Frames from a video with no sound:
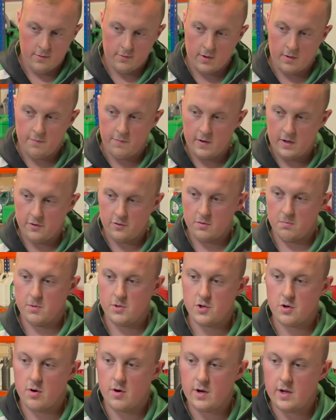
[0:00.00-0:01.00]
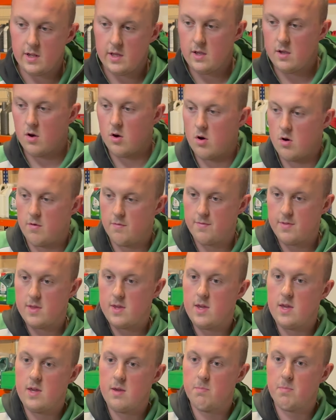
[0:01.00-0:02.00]
So I finished the majority of
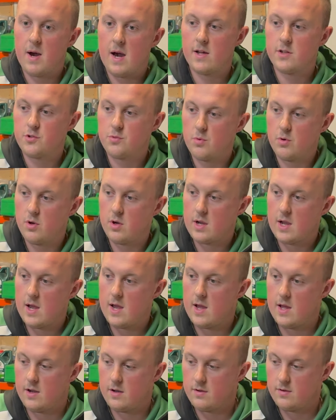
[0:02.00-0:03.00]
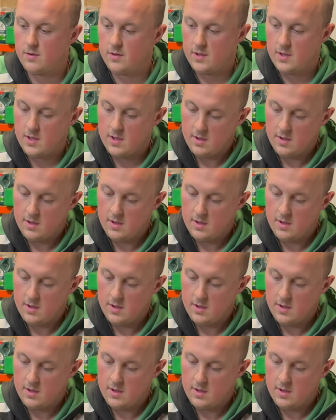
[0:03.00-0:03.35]
the patchwork and